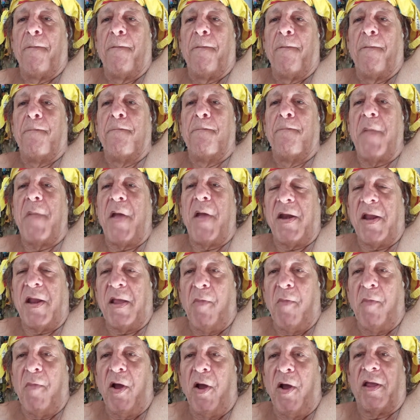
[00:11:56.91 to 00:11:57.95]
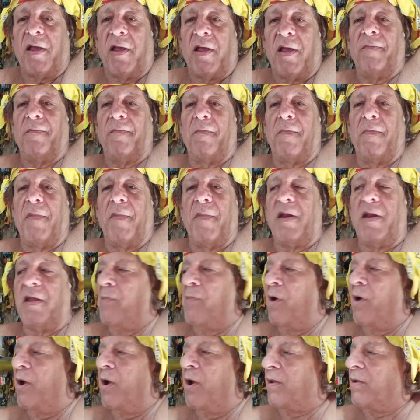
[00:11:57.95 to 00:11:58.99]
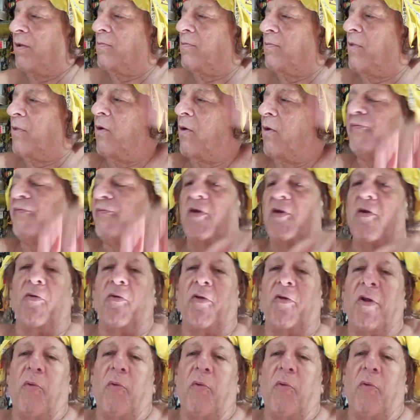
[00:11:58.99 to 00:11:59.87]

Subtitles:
many money. If you don't know